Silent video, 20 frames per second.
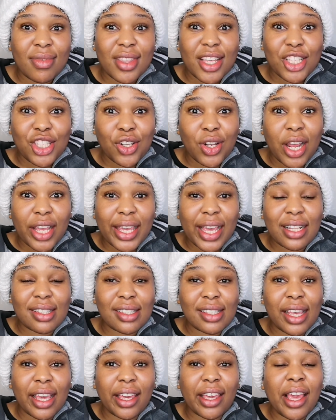that's all I can
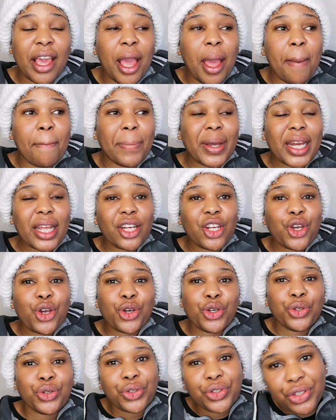say. But
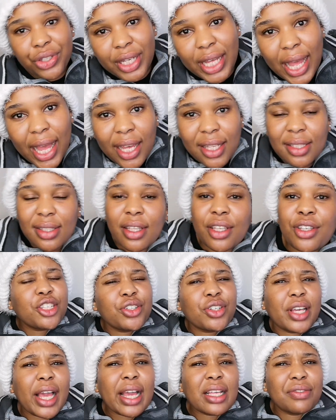anywho, you guys, thank
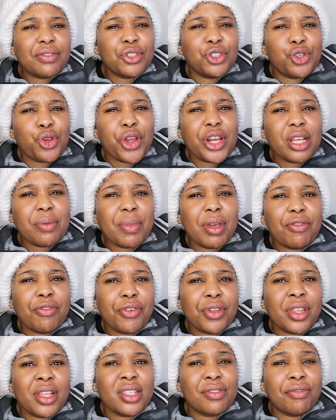you guys for joining me
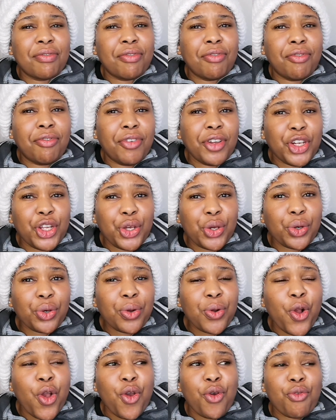for this
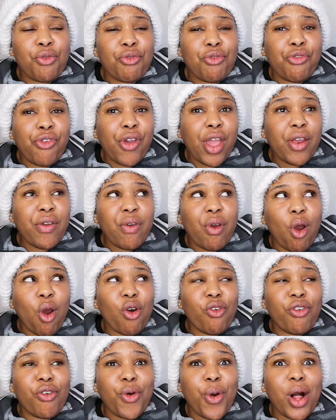video. Very
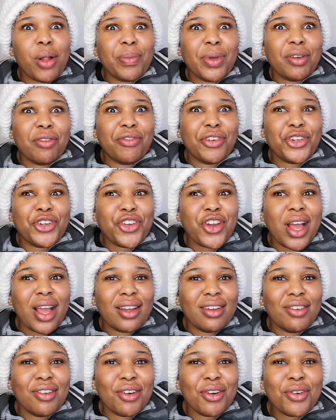overwhelming video,
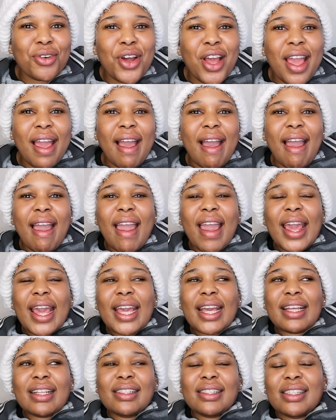I know.
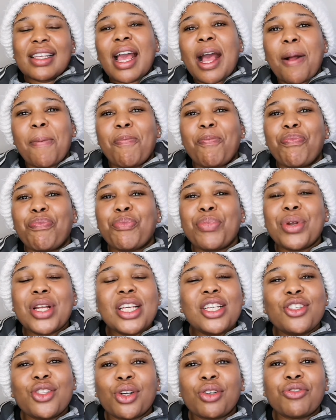And yeah,
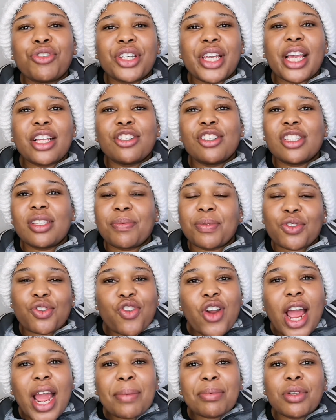please don't forget to
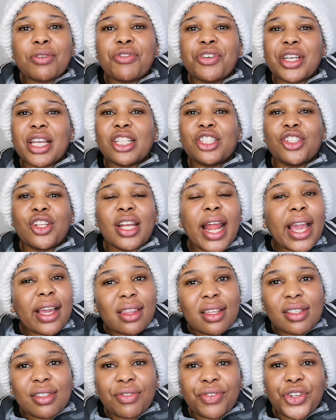subscribe. Don't forget to
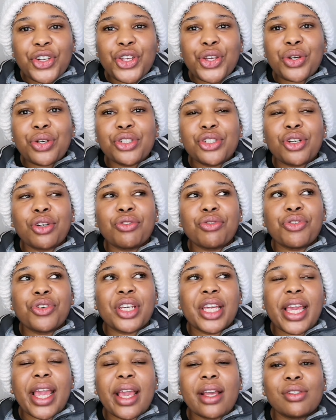like this video. Don't
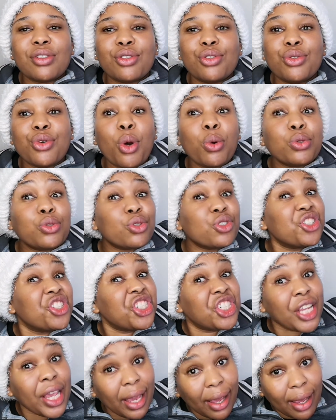forget to also
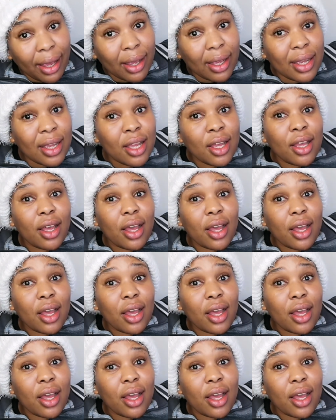share,